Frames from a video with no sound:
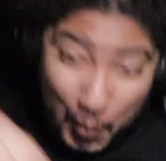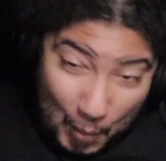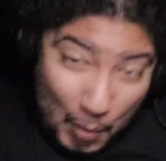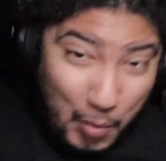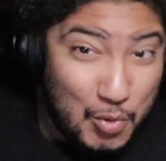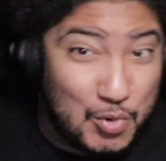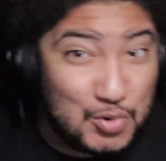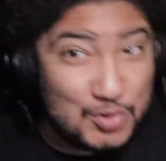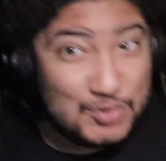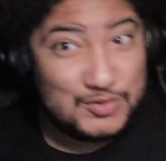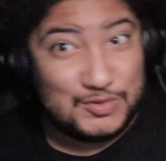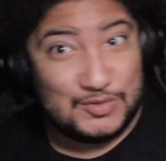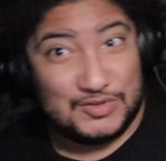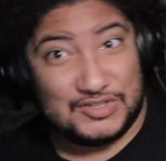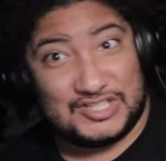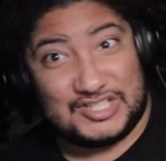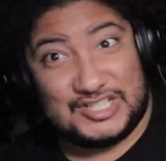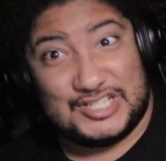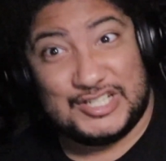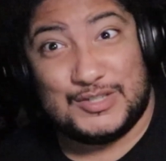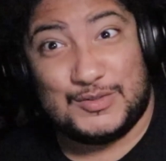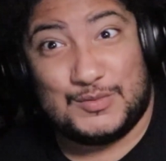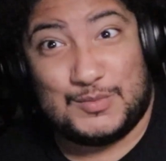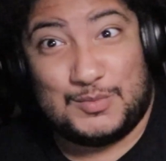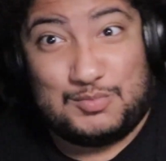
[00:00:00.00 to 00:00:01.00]
Oh,
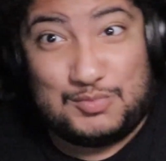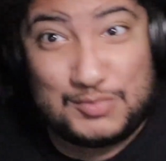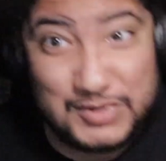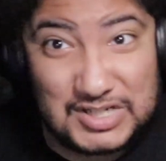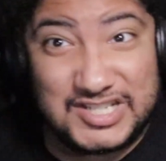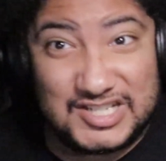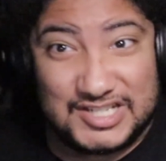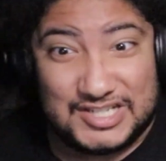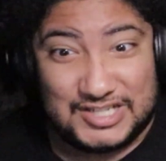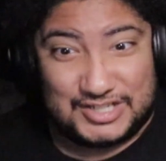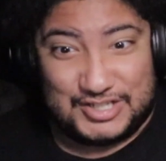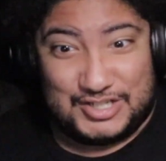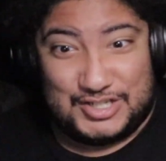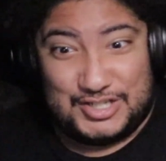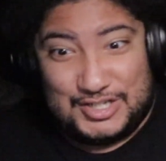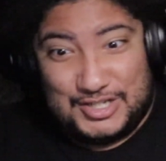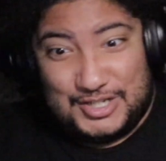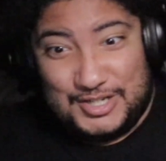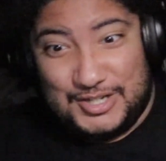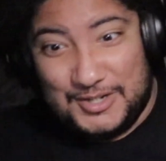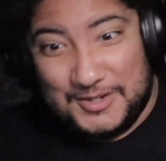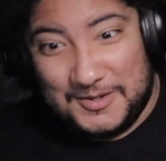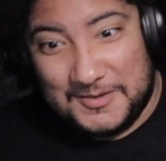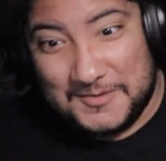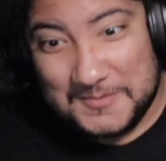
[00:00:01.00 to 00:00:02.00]
get wrecked!
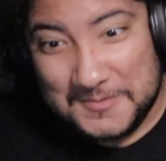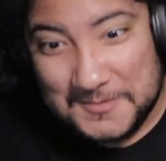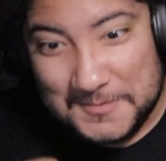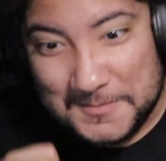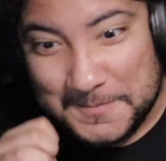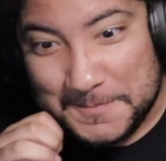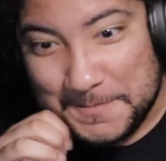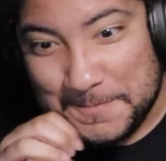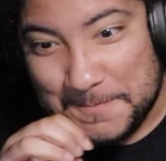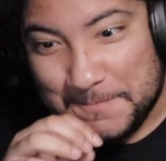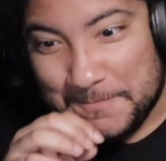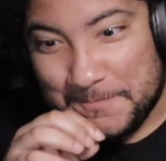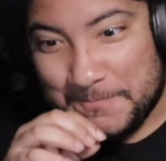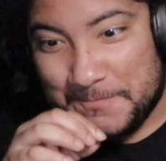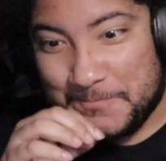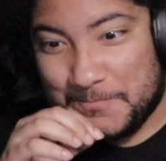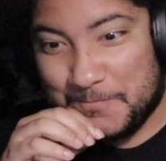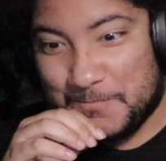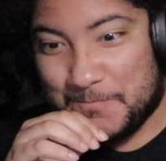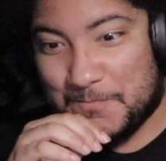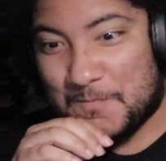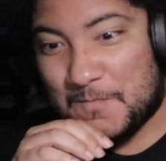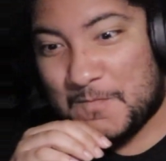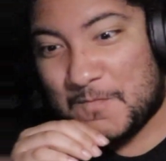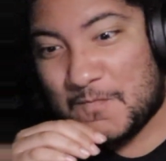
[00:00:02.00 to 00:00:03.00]
You push Brandon onto
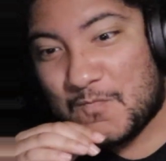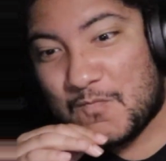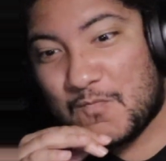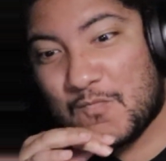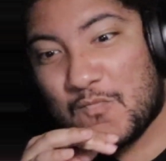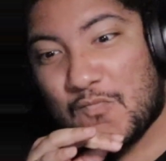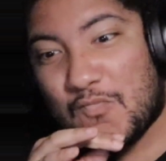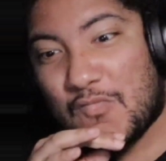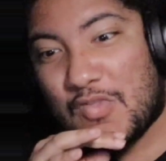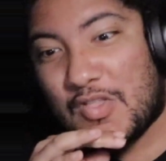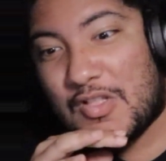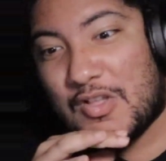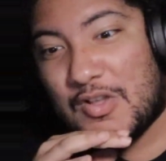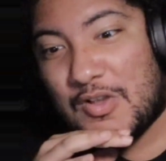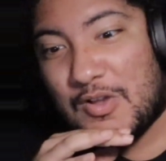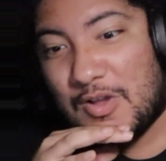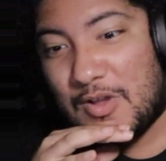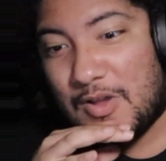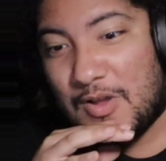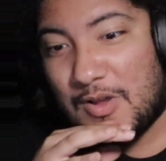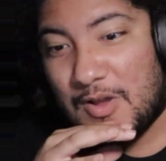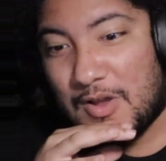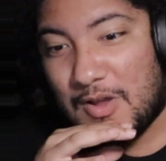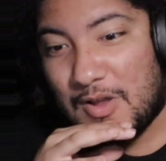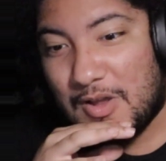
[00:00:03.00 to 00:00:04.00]
the road. I won't
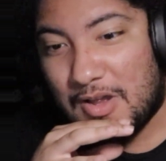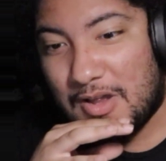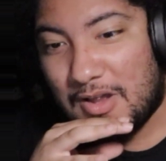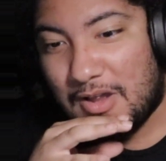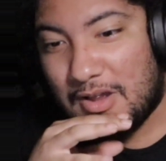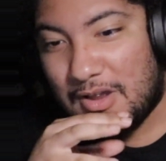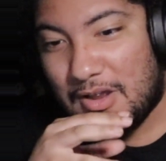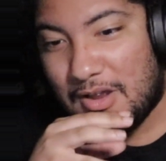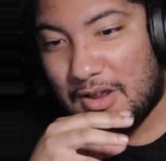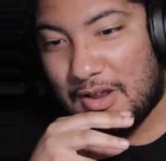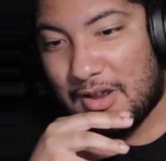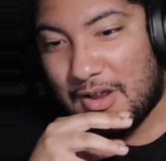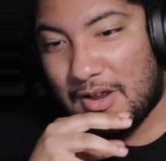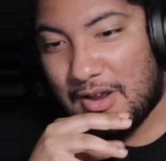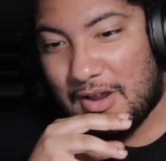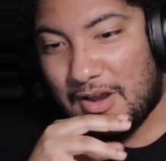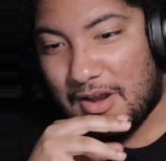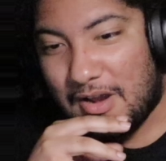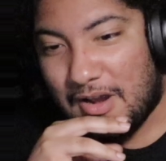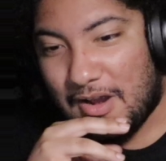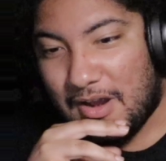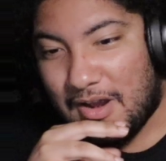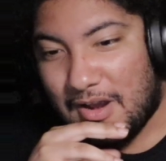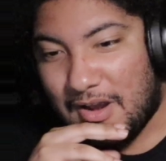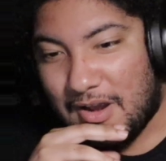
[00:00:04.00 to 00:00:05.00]
let anything harm
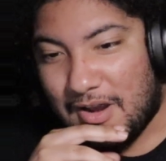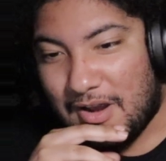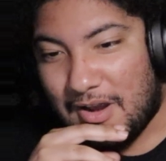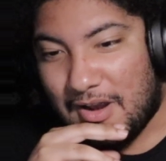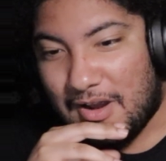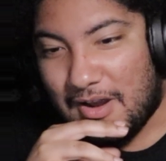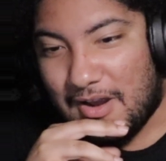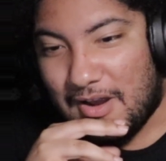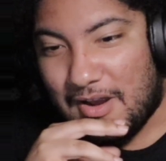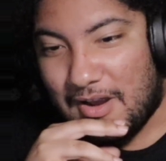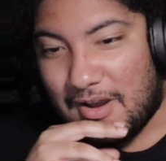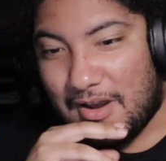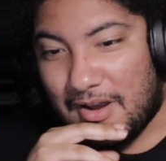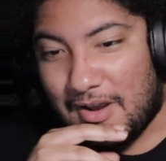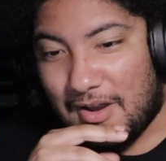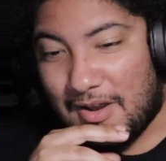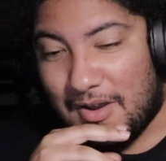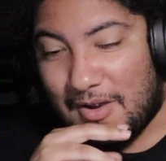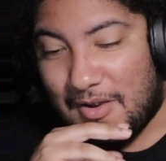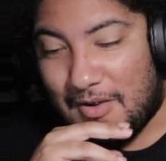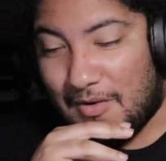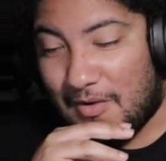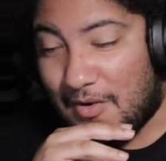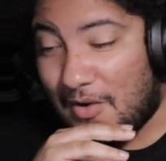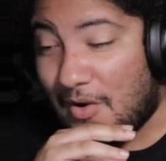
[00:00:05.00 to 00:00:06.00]
you.
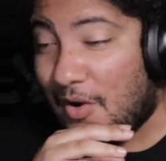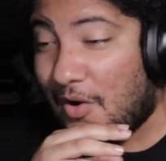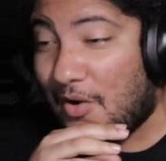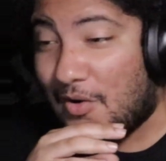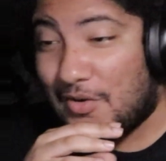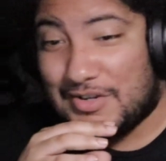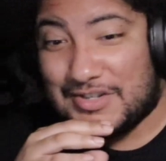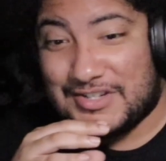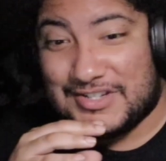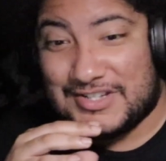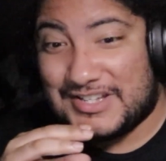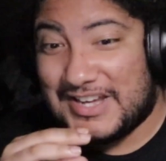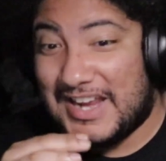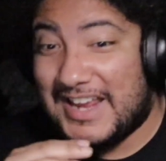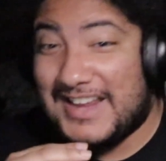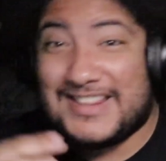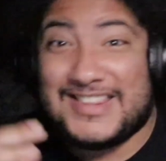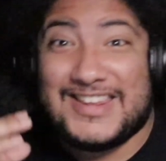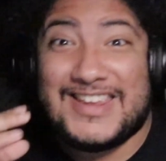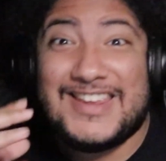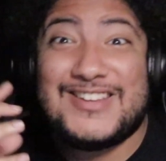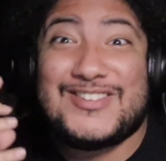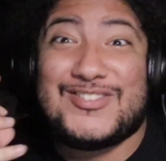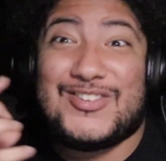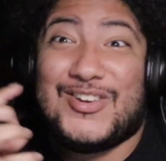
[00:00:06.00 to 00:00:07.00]
Oh shit,
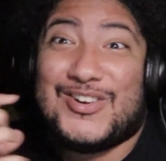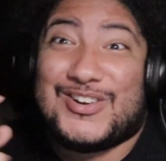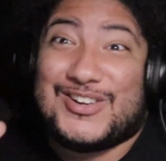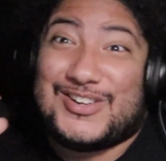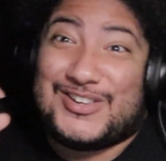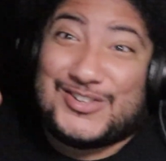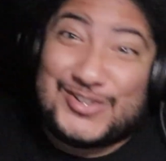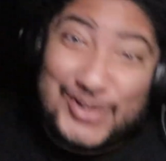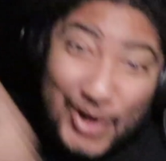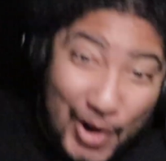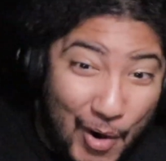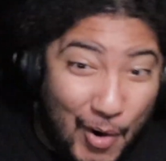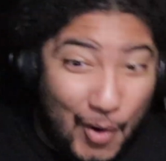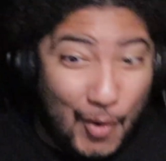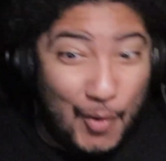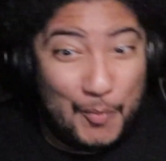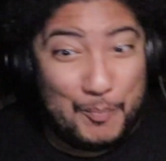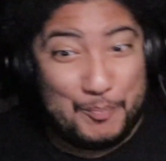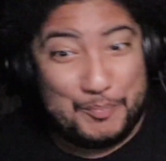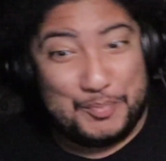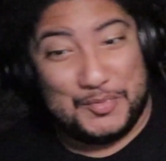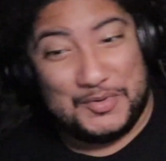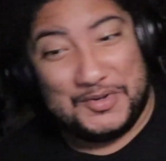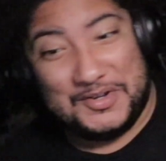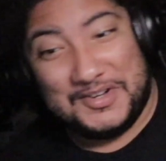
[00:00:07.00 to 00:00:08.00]
this is a dope!